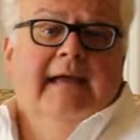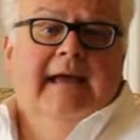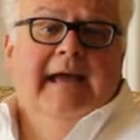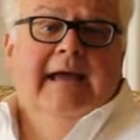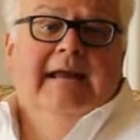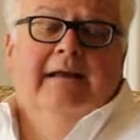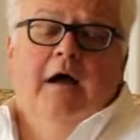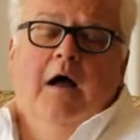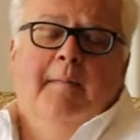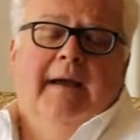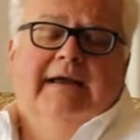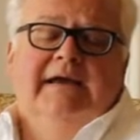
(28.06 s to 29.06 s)
And
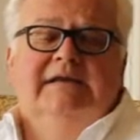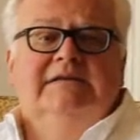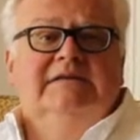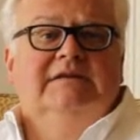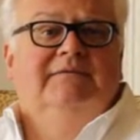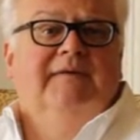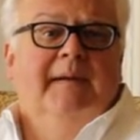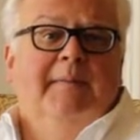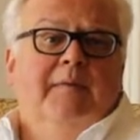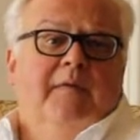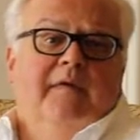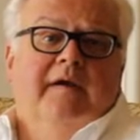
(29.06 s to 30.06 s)
all my cousins and
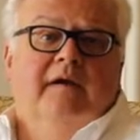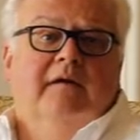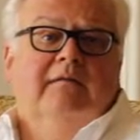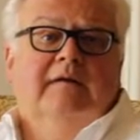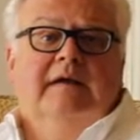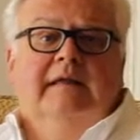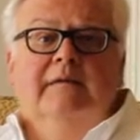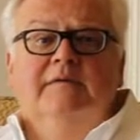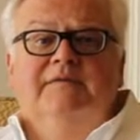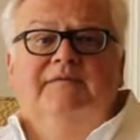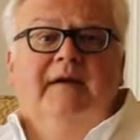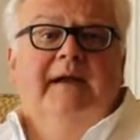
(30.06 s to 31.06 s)
family were there. There
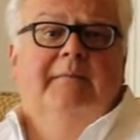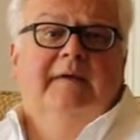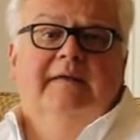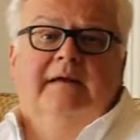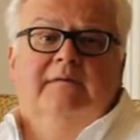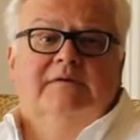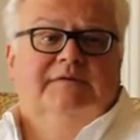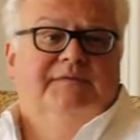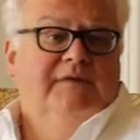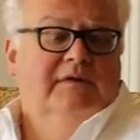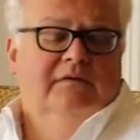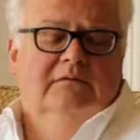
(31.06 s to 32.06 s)
was family, there was
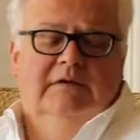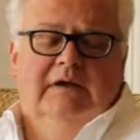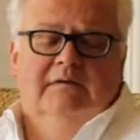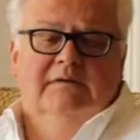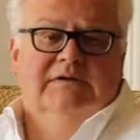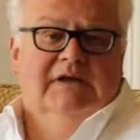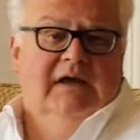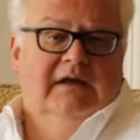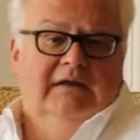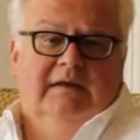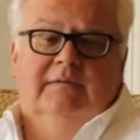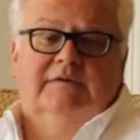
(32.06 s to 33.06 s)
food, there was
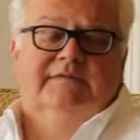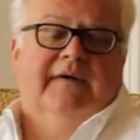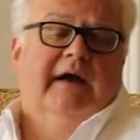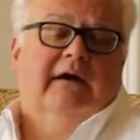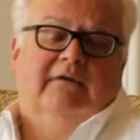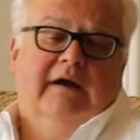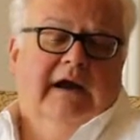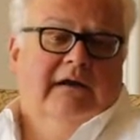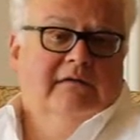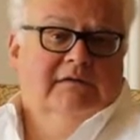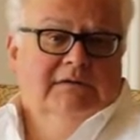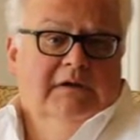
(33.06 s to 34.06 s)
hunting, there was
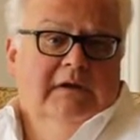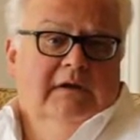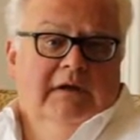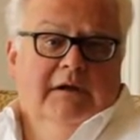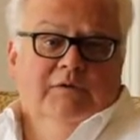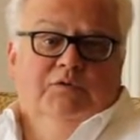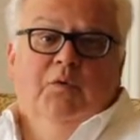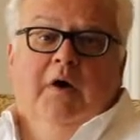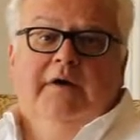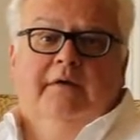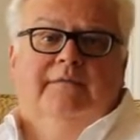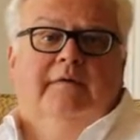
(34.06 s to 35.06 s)
firecrackers. It was
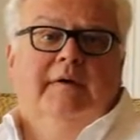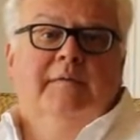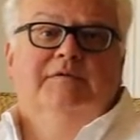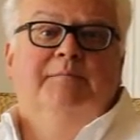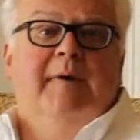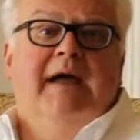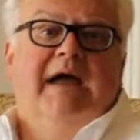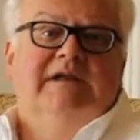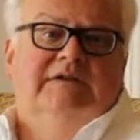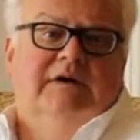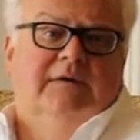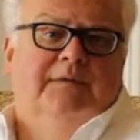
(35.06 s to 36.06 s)
wonderful, it was
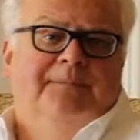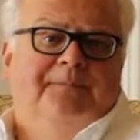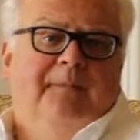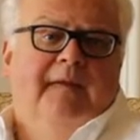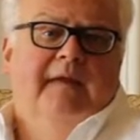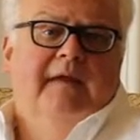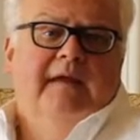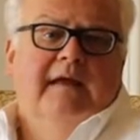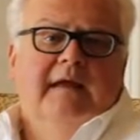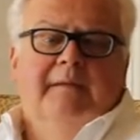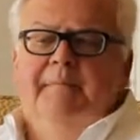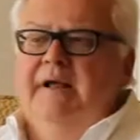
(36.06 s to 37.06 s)
magical.
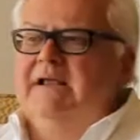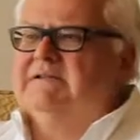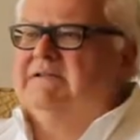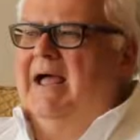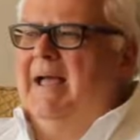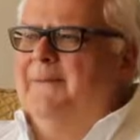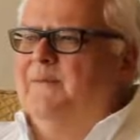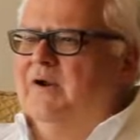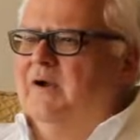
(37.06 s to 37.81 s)
But as time went